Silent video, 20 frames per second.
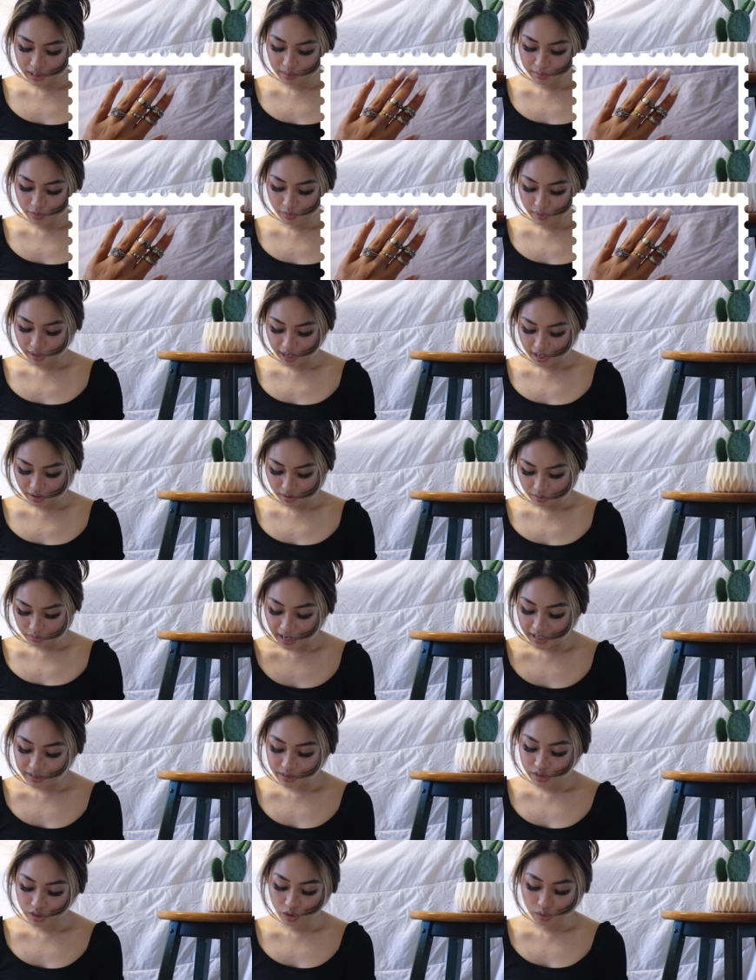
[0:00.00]
them around.
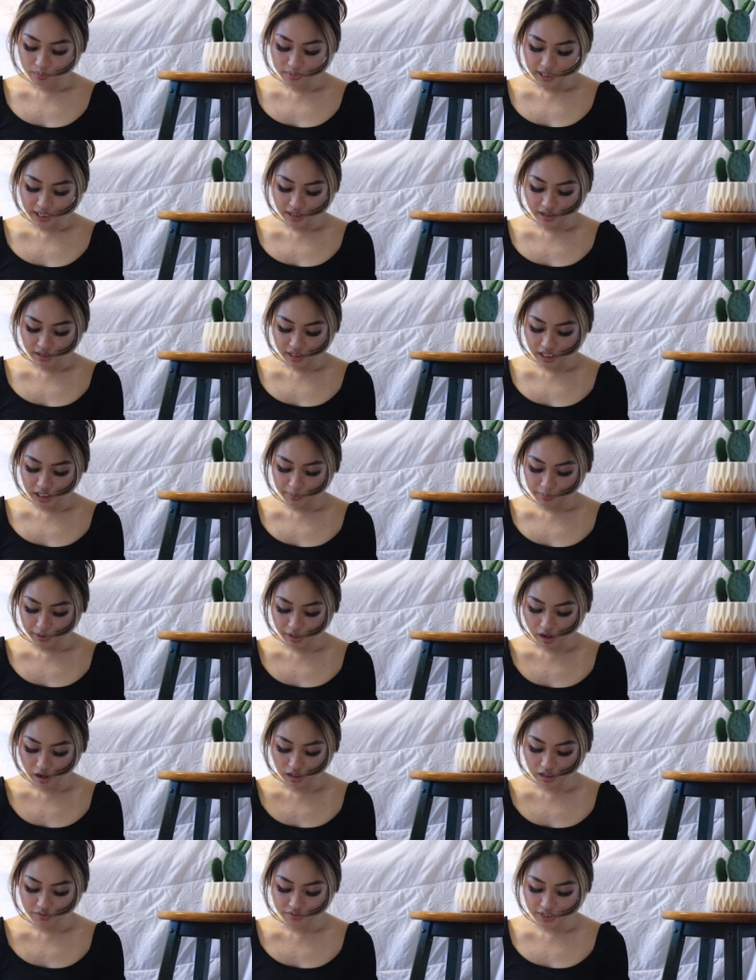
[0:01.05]
I don't plan on keeping
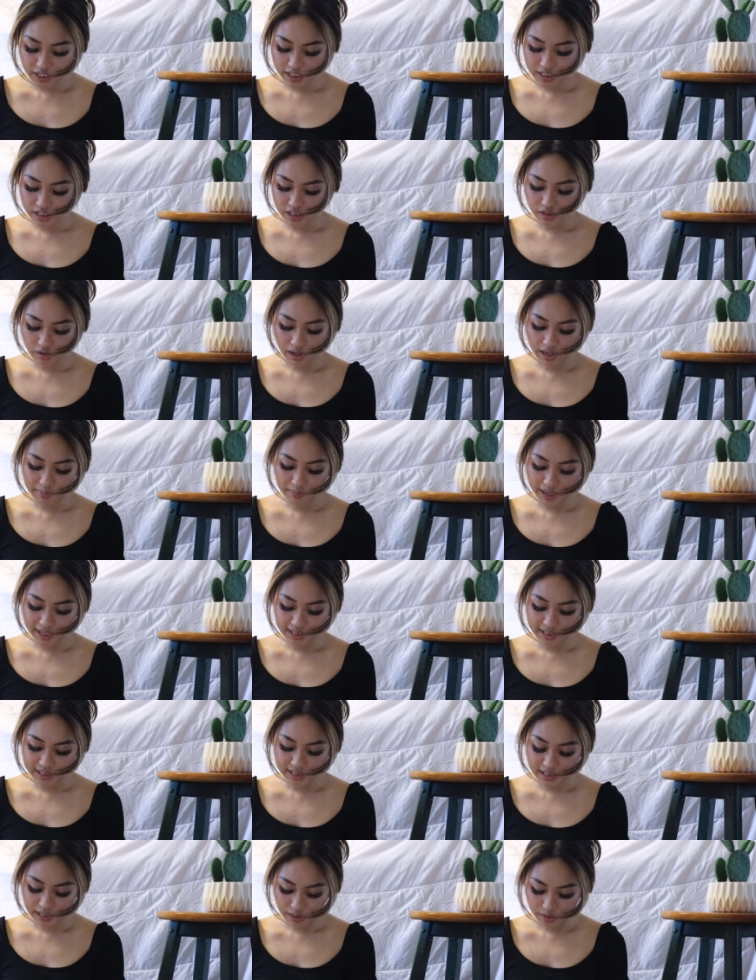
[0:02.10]
all of this, so I
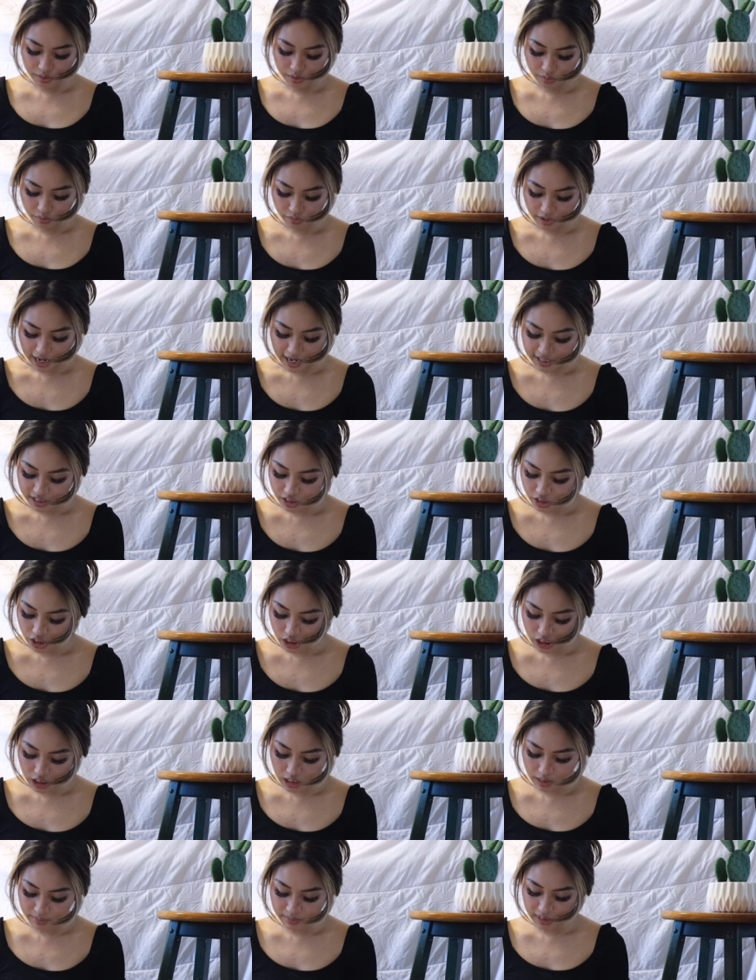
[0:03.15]
might sell the rest or
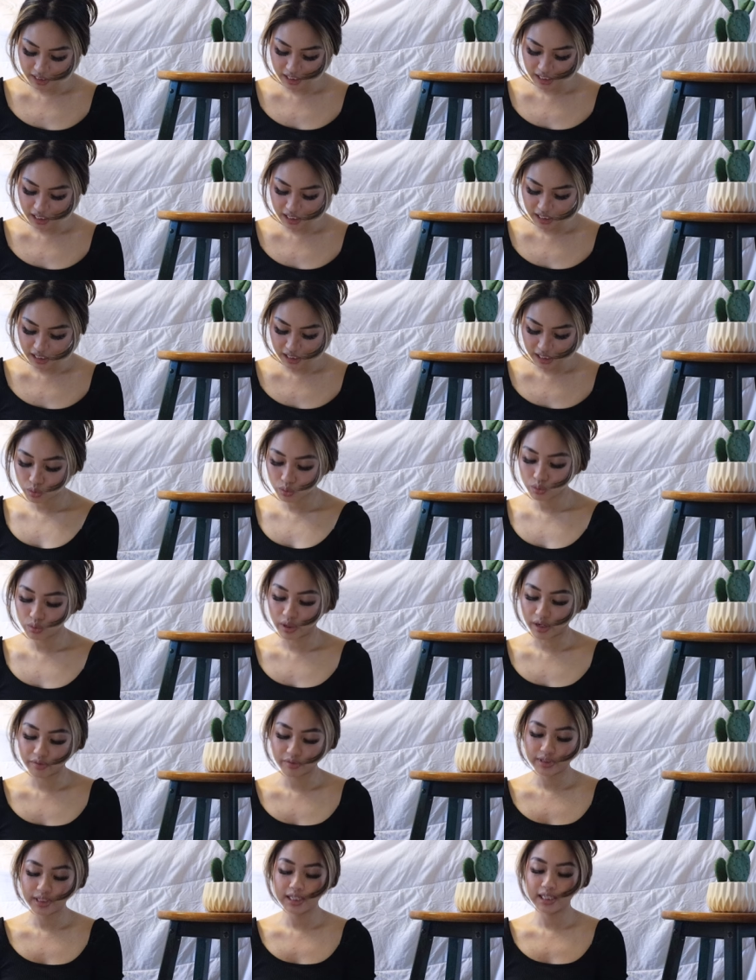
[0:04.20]
something. Ooh, I
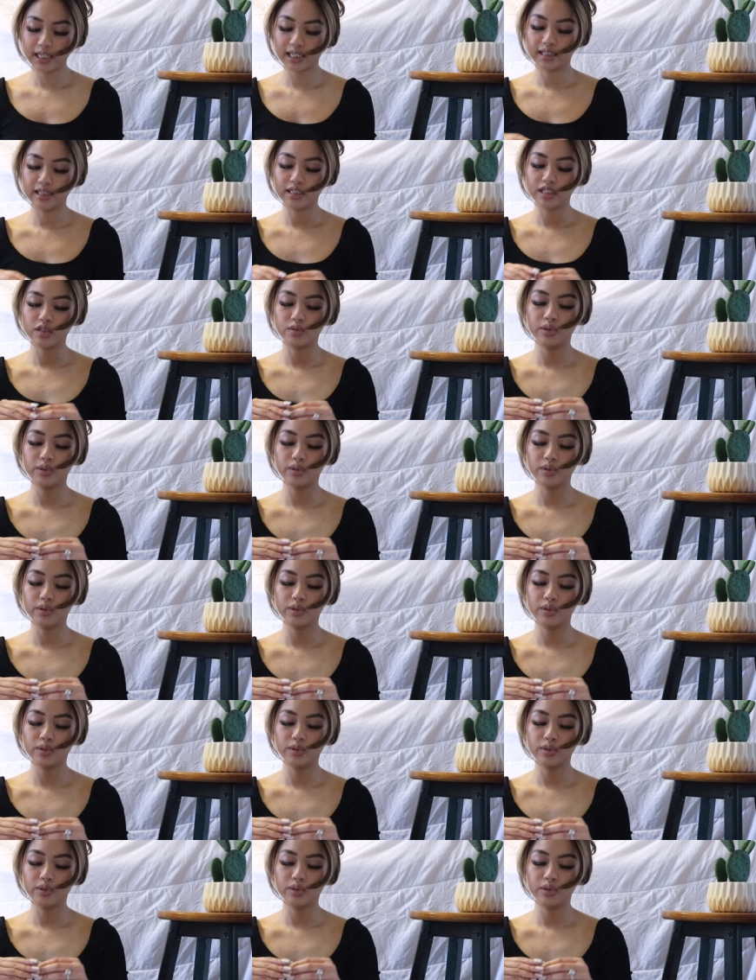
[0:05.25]
really like this